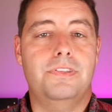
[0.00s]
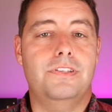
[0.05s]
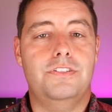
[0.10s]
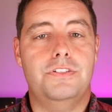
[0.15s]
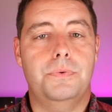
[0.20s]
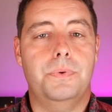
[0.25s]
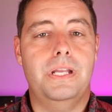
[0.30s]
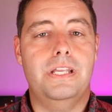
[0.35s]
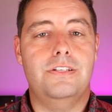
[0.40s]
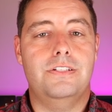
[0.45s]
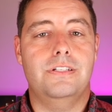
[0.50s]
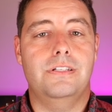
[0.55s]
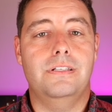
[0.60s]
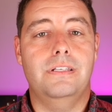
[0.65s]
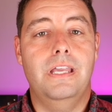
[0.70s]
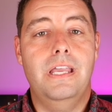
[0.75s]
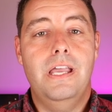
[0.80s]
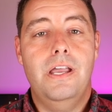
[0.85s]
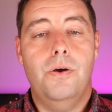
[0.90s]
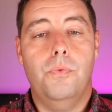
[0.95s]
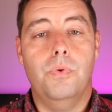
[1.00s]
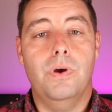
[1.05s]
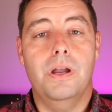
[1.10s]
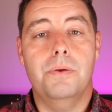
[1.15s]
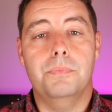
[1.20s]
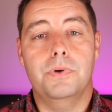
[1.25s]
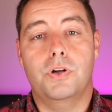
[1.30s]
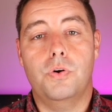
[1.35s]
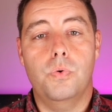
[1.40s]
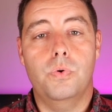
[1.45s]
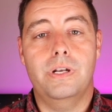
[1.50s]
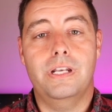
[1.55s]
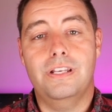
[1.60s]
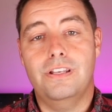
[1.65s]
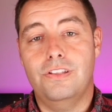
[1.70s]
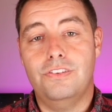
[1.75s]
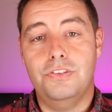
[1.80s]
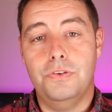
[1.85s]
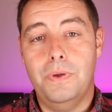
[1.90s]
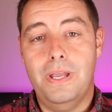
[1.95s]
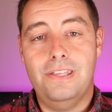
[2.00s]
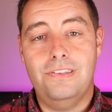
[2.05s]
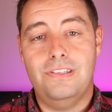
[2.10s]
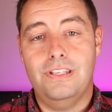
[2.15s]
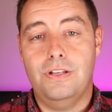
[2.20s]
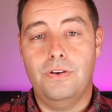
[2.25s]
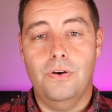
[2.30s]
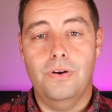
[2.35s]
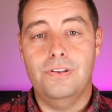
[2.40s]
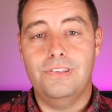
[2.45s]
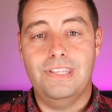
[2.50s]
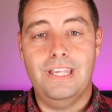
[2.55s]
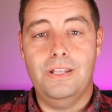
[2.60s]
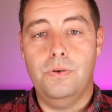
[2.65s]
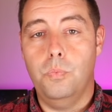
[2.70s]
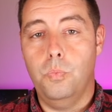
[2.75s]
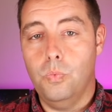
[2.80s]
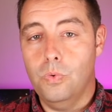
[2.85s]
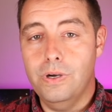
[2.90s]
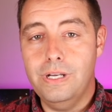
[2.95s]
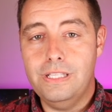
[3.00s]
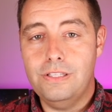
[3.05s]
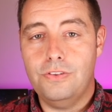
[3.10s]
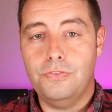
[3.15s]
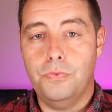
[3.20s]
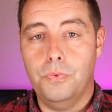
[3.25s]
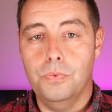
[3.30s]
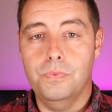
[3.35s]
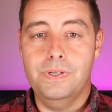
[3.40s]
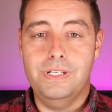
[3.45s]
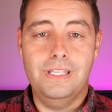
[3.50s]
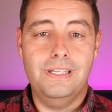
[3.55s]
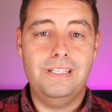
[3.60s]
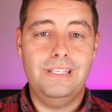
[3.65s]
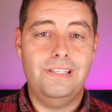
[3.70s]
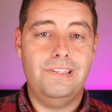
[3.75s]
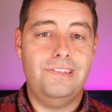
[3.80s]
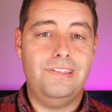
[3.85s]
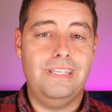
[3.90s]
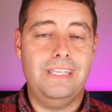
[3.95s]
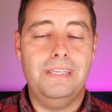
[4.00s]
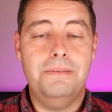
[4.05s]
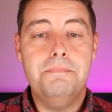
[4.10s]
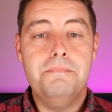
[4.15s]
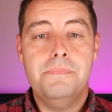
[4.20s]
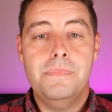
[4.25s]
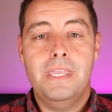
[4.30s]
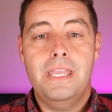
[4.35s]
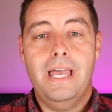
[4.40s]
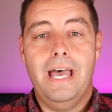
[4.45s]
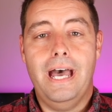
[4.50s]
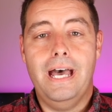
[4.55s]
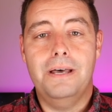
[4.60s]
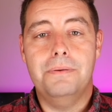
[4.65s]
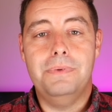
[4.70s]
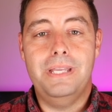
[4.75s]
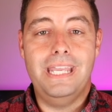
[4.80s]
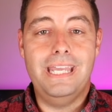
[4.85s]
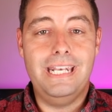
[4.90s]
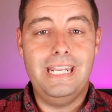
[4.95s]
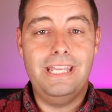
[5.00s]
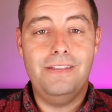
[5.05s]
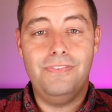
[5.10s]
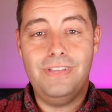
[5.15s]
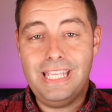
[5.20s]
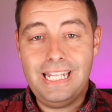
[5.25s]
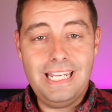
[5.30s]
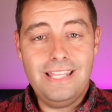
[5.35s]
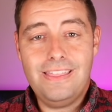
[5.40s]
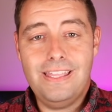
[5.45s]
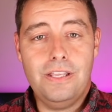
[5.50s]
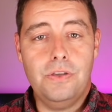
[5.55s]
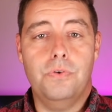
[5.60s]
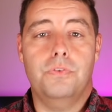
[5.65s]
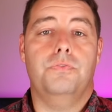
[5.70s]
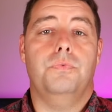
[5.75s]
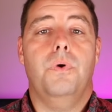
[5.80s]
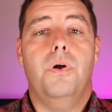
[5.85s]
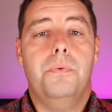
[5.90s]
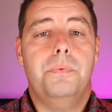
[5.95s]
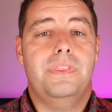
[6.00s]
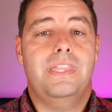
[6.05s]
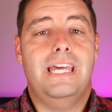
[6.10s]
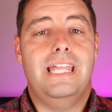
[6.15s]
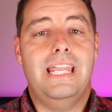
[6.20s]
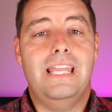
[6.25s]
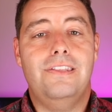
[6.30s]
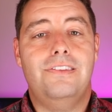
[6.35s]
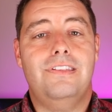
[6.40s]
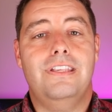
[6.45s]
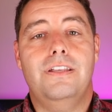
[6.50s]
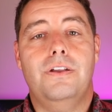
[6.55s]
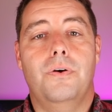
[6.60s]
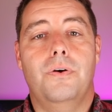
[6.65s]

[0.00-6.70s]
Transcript: situation where I'm recording to two S D cards at once for redundancy. Um, and if anything goes wrong with that S D